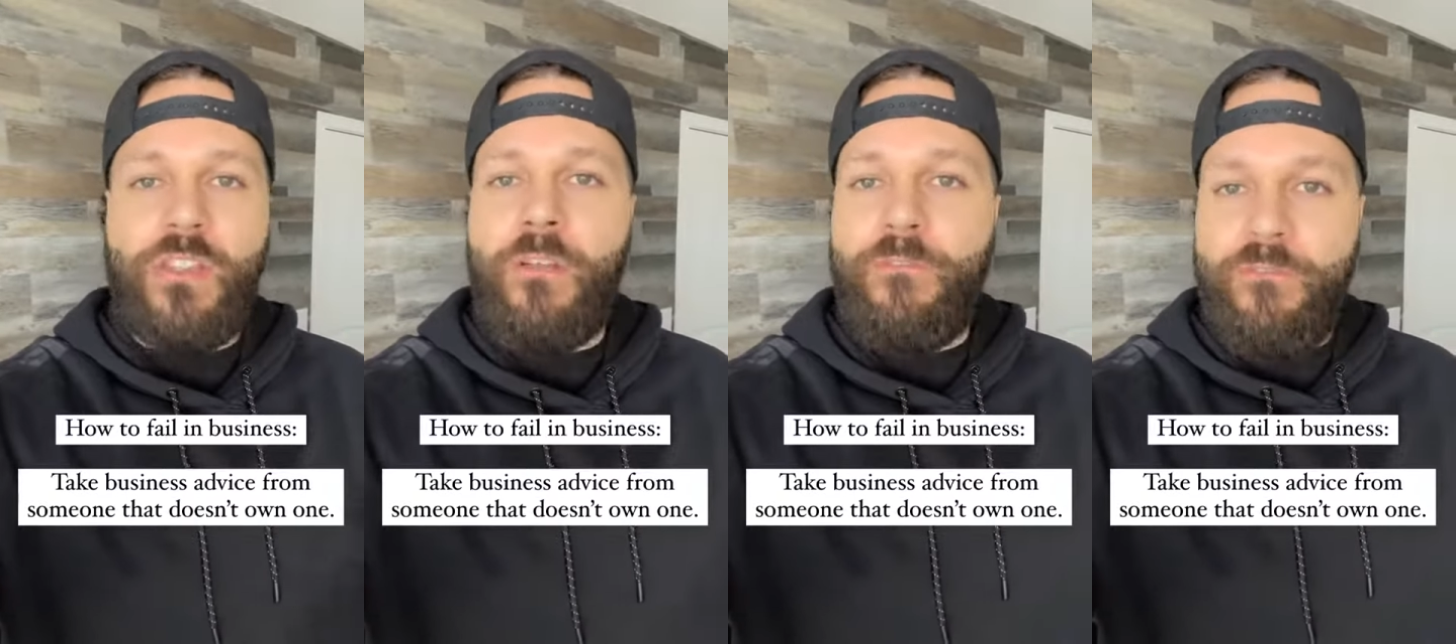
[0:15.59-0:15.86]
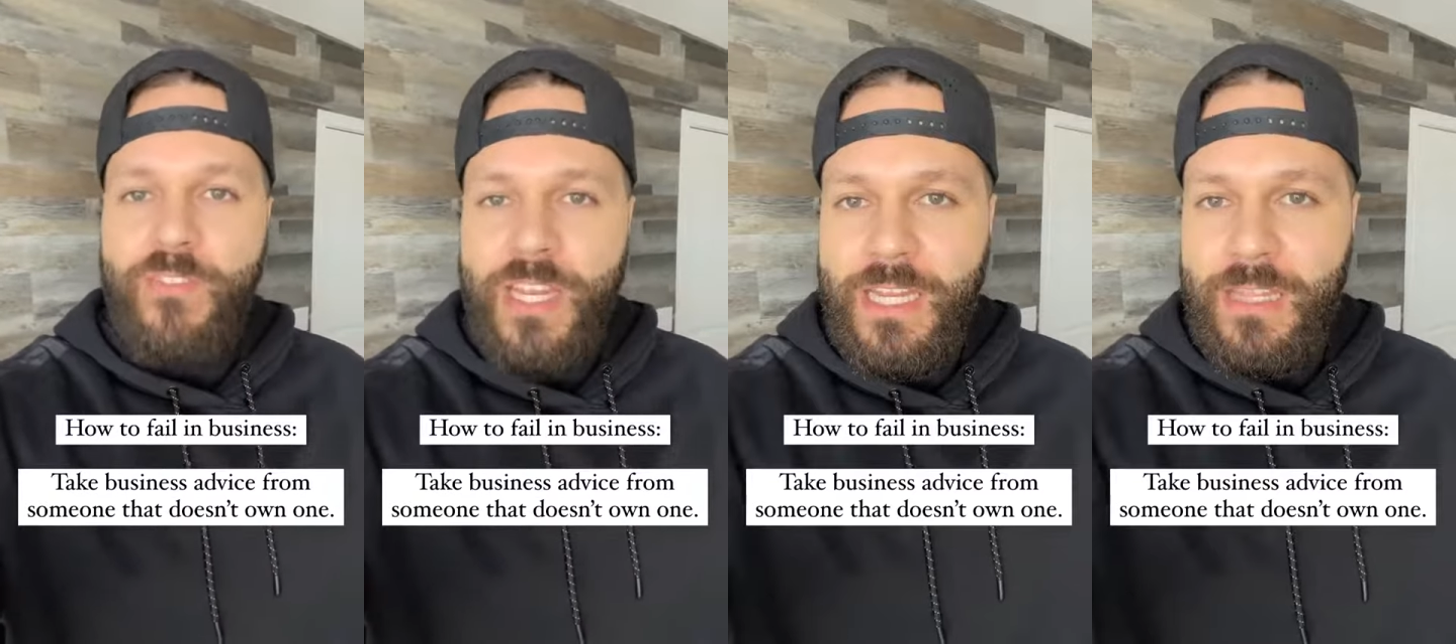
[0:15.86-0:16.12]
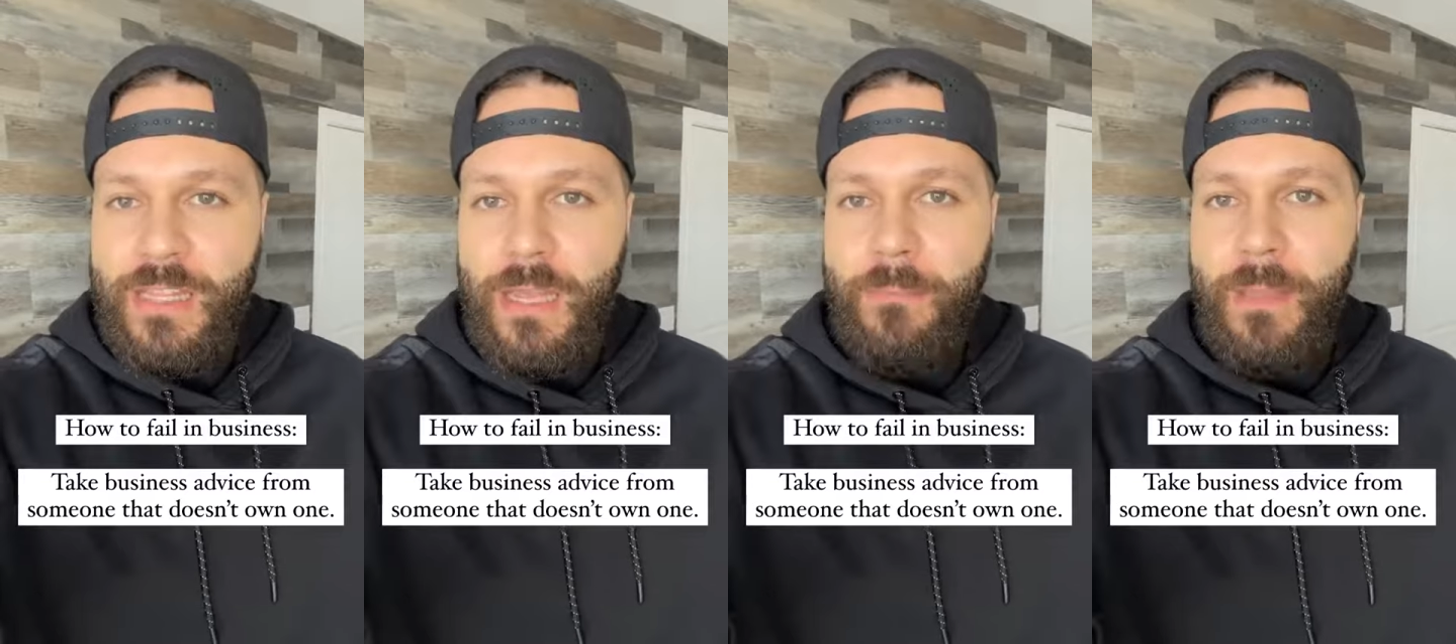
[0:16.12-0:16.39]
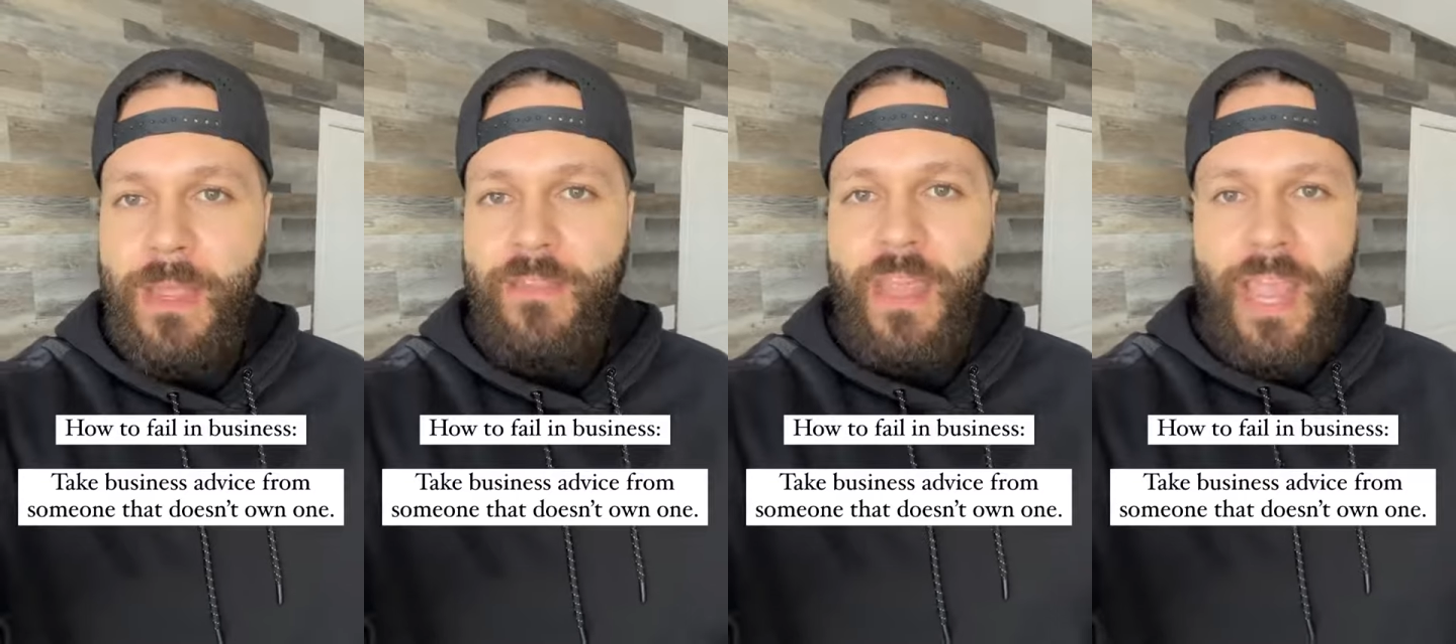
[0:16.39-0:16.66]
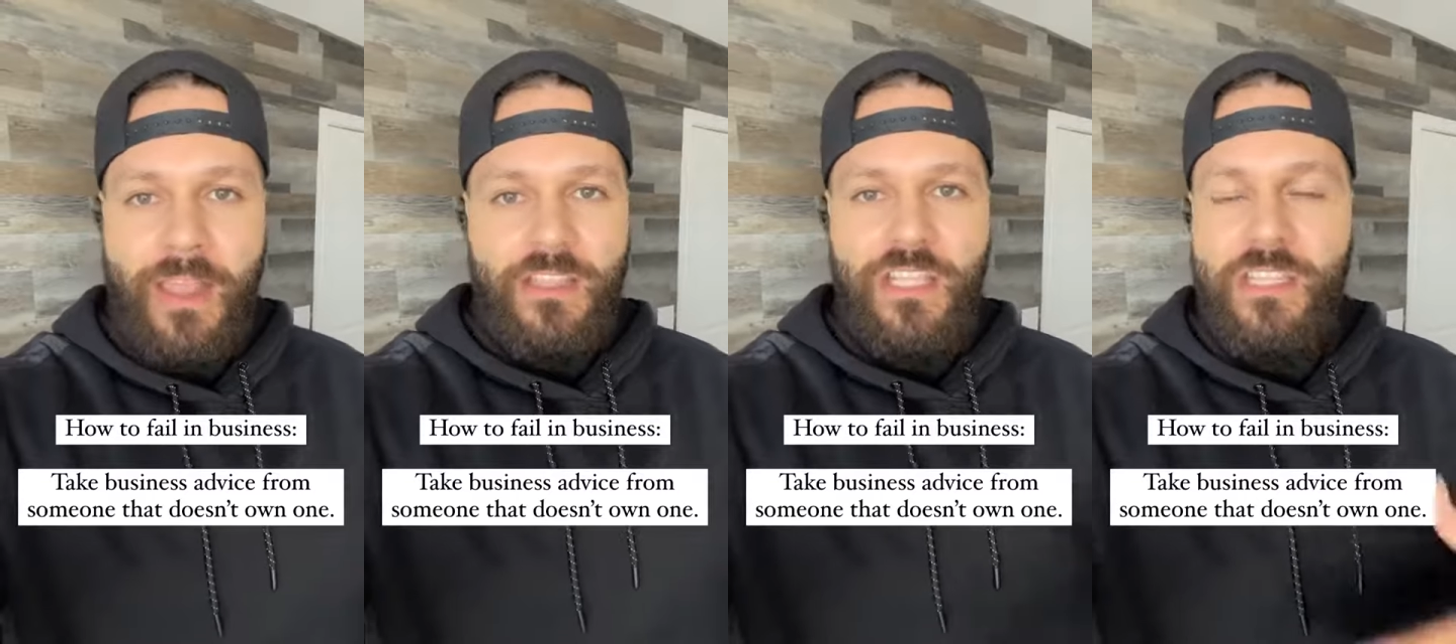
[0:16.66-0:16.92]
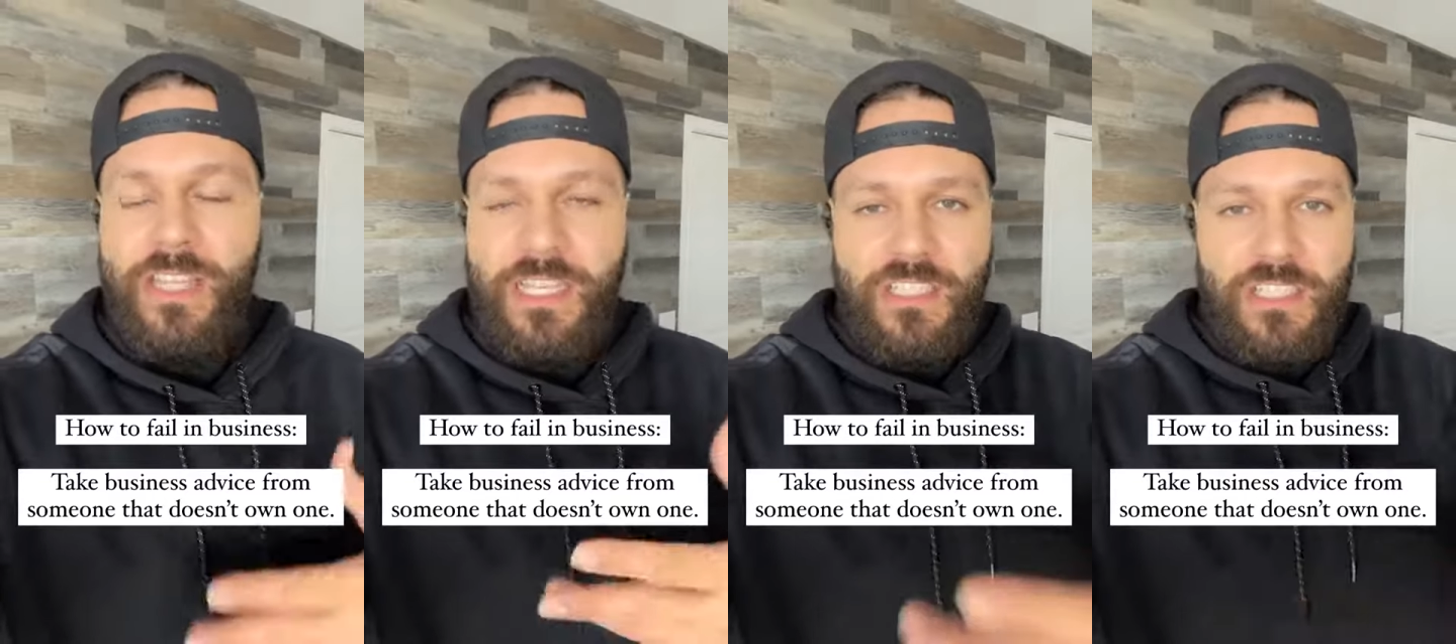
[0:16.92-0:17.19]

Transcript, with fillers: They're feeding them, and they they